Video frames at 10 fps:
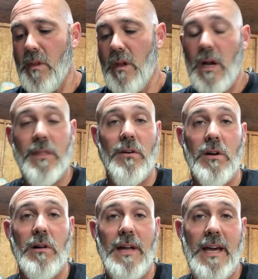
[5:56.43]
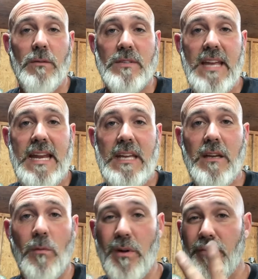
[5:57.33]
I thought all I had was 80. I
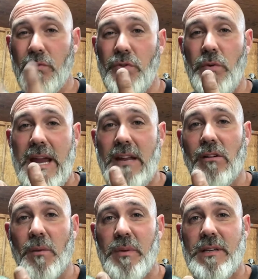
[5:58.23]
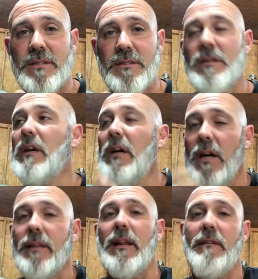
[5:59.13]
went through two 80 grit pieces,
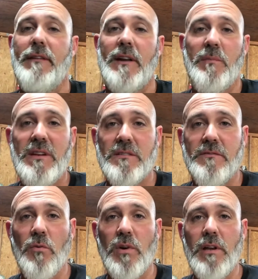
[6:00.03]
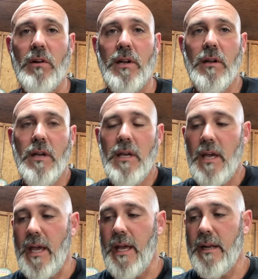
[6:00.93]
and then I found a piece of 40 grit,
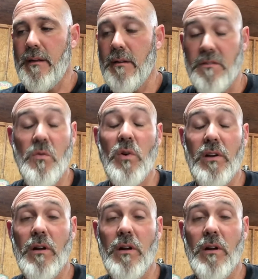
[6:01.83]
and the 40 grit